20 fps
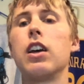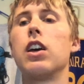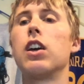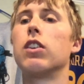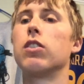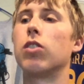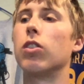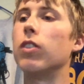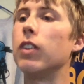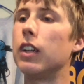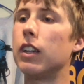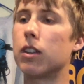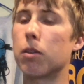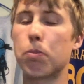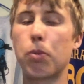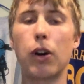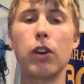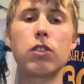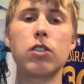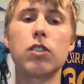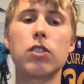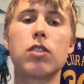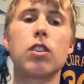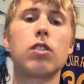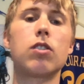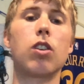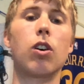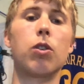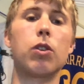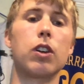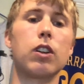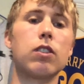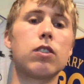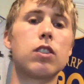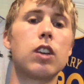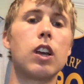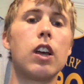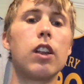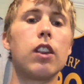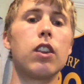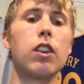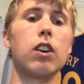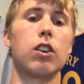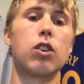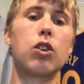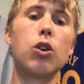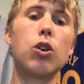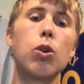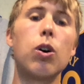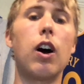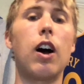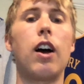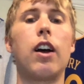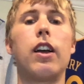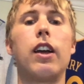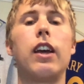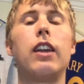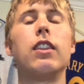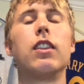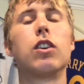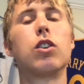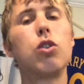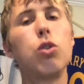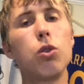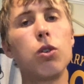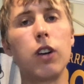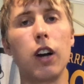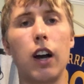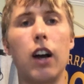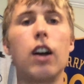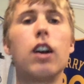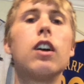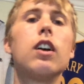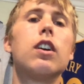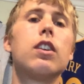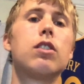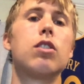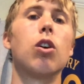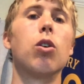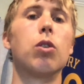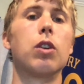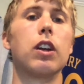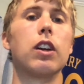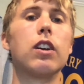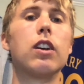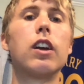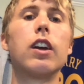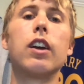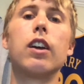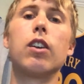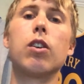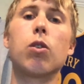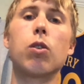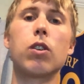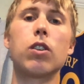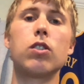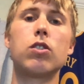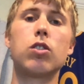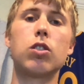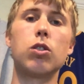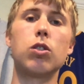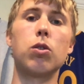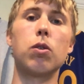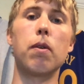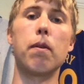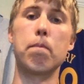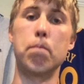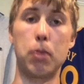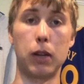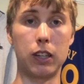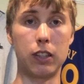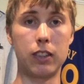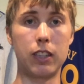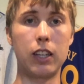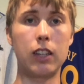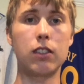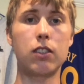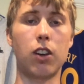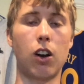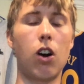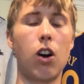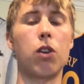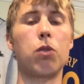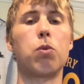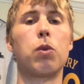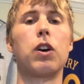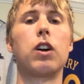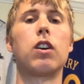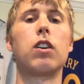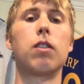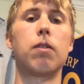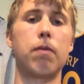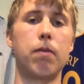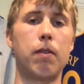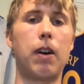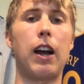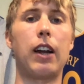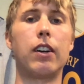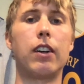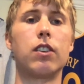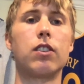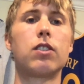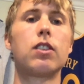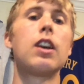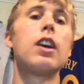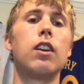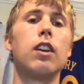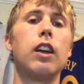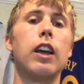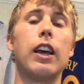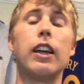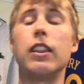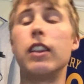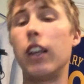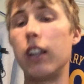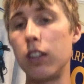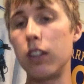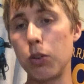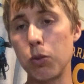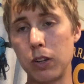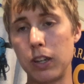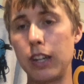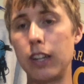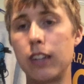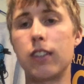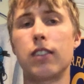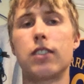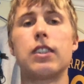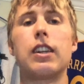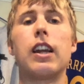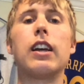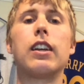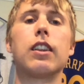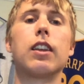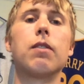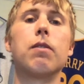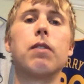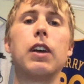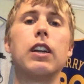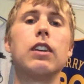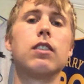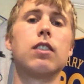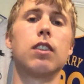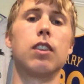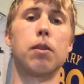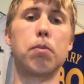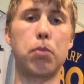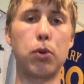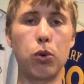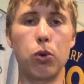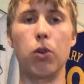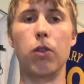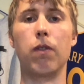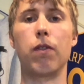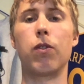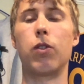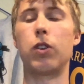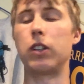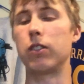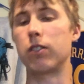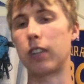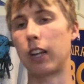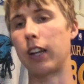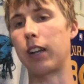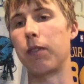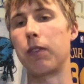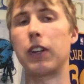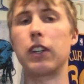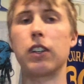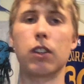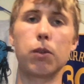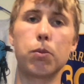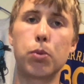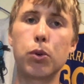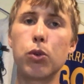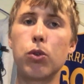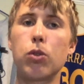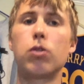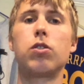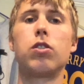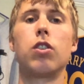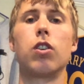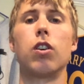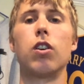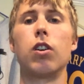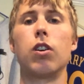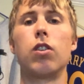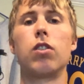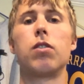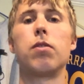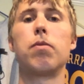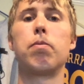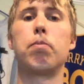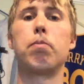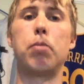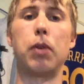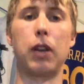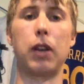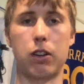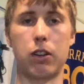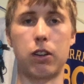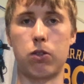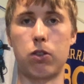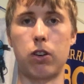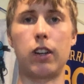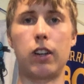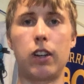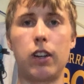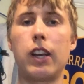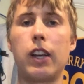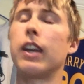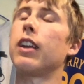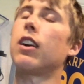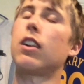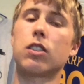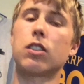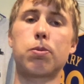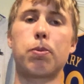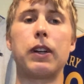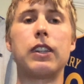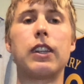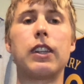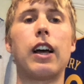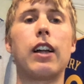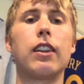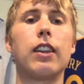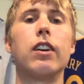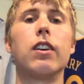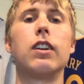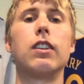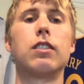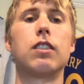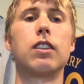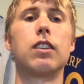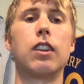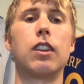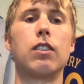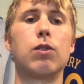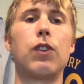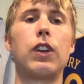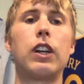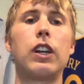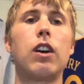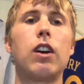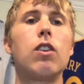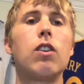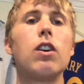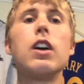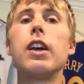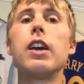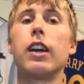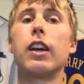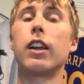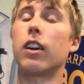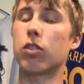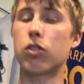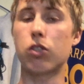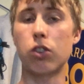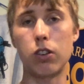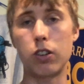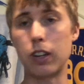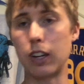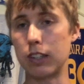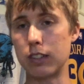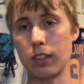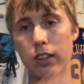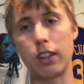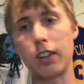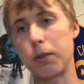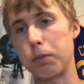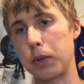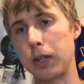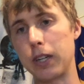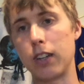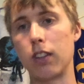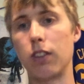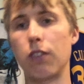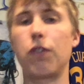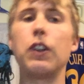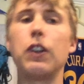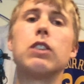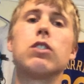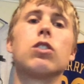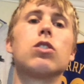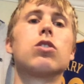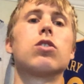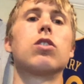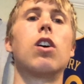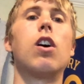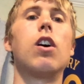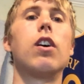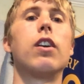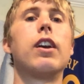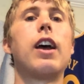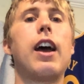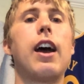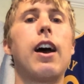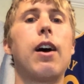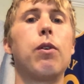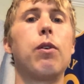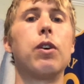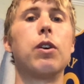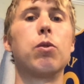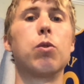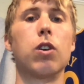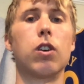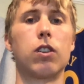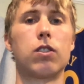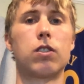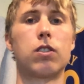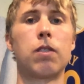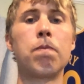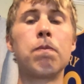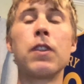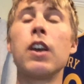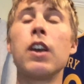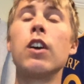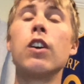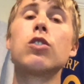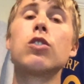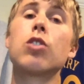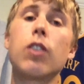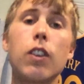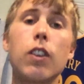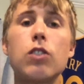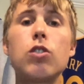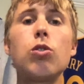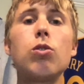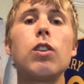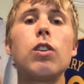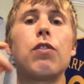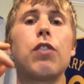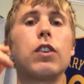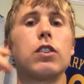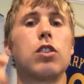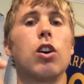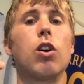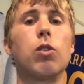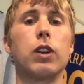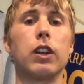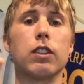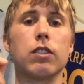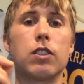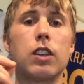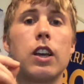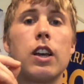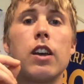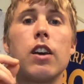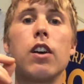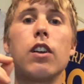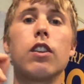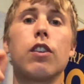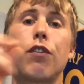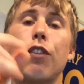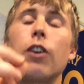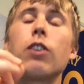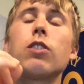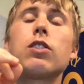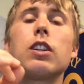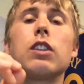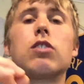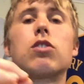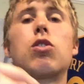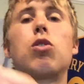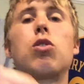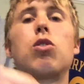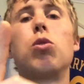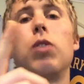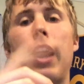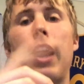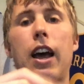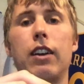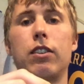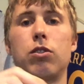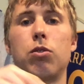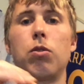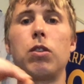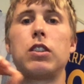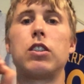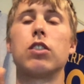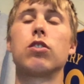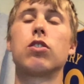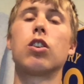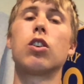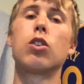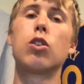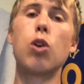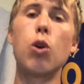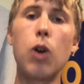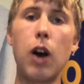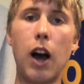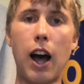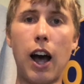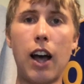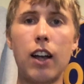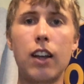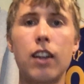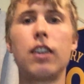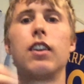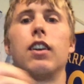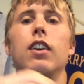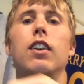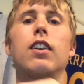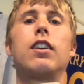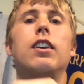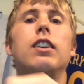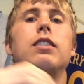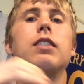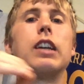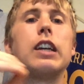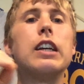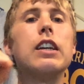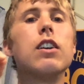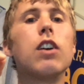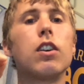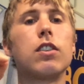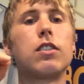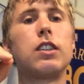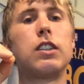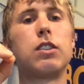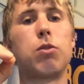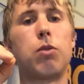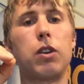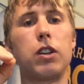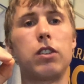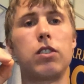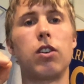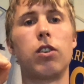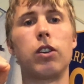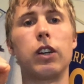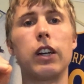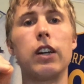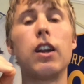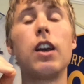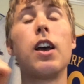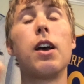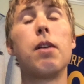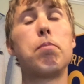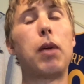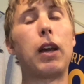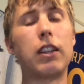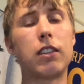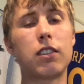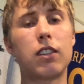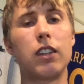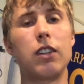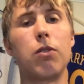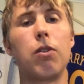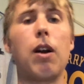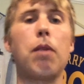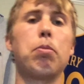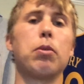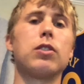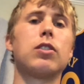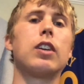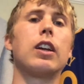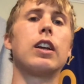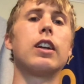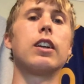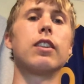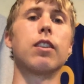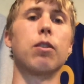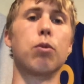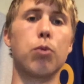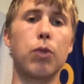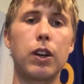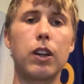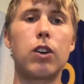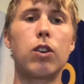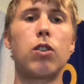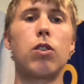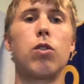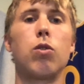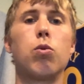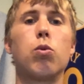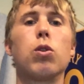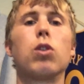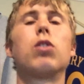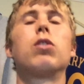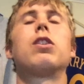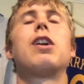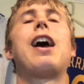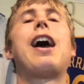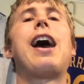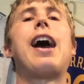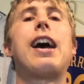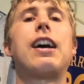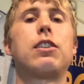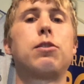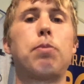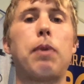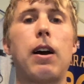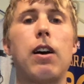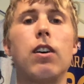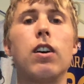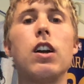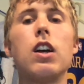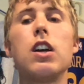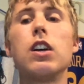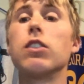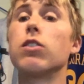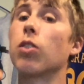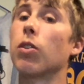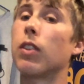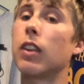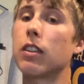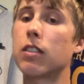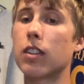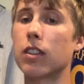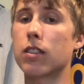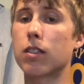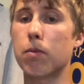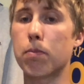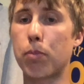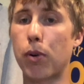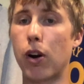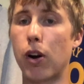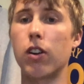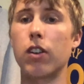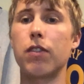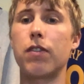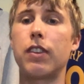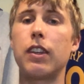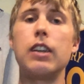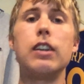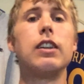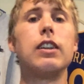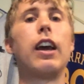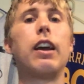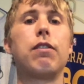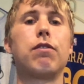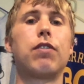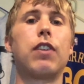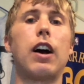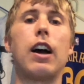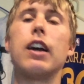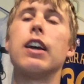So you need to purchase their tokens, the COOHA and the COOGA token, in order to build these hardware miners. And then you would need to stake them into the pool. When you stake them into the pool, you earn Bitcoin. And I'll explain that later into this video. And I'll show you guys a little bit of the features on how it works. So the two different tokens the first is Cool Hash, which is COOHA! It's an ERC20 token, basically representing the real world hash power. So this is part of the GameFi.